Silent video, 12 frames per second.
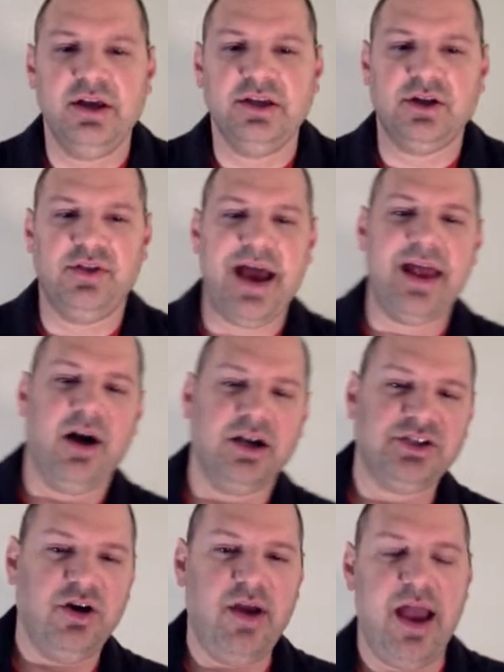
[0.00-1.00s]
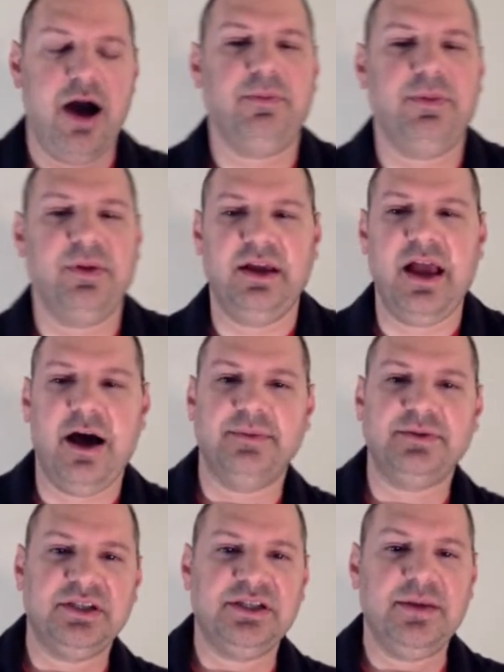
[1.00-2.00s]
so that also
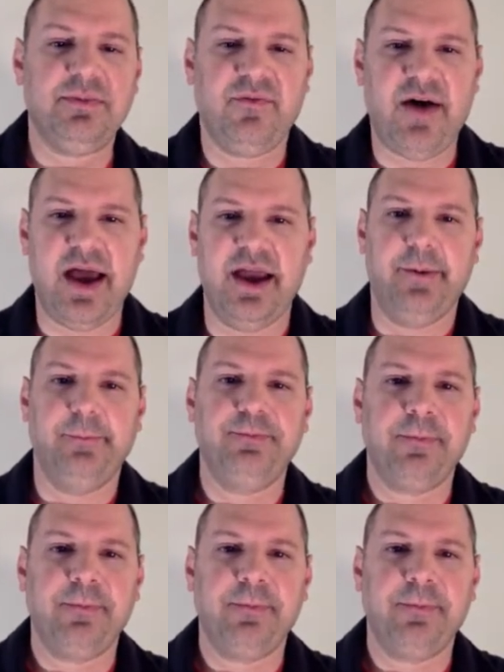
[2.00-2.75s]
helps to simplify it.